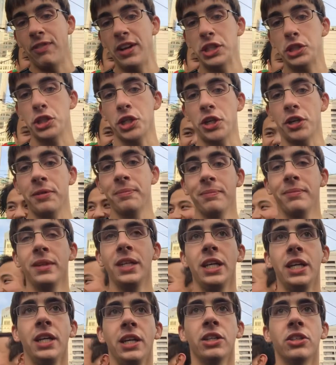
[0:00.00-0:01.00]
adventure.
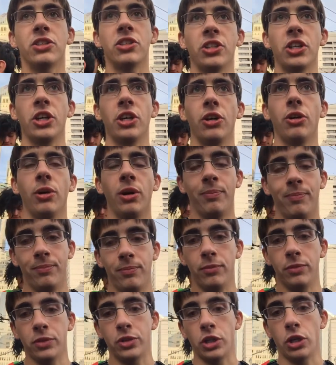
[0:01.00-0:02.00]
So
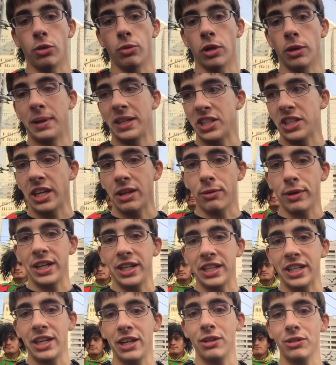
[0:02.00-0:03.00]
we're about to get
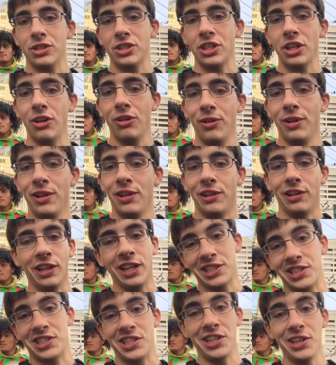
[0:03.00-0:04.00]
ready to go. So
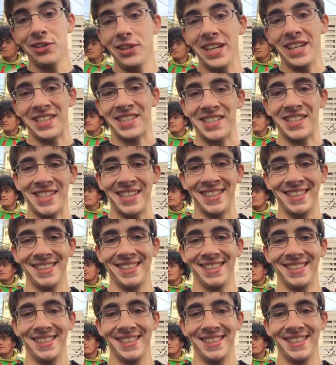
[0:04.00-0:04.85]
let's do this.